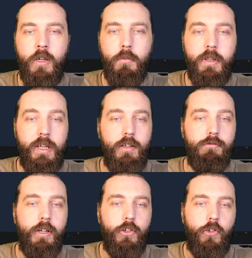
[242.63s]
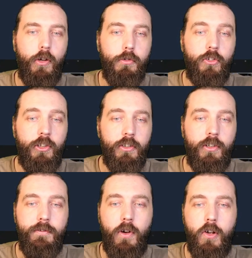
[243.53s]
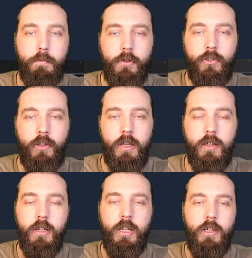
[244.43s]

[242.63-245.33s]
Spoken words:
with a hit ratio of 65%.